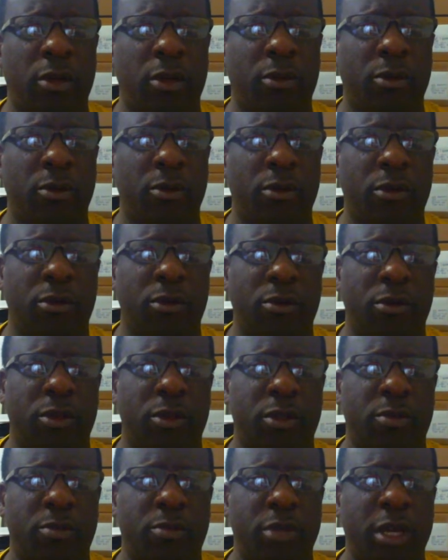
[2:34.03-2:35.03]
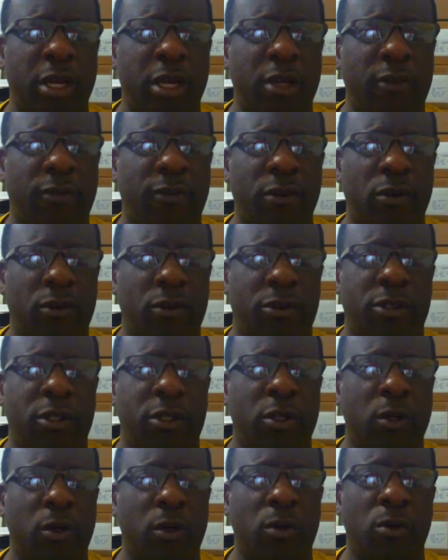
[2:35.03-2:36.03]
the spend, if you're a
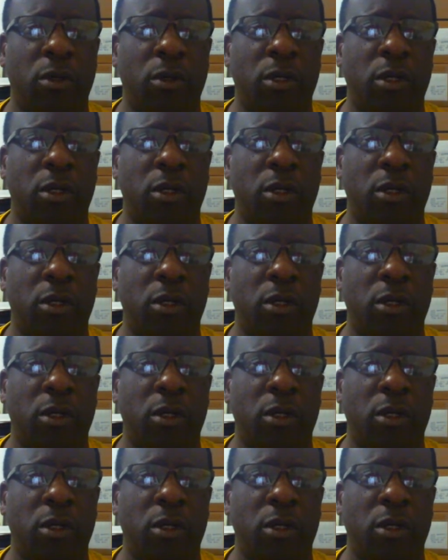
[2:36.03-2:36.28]
single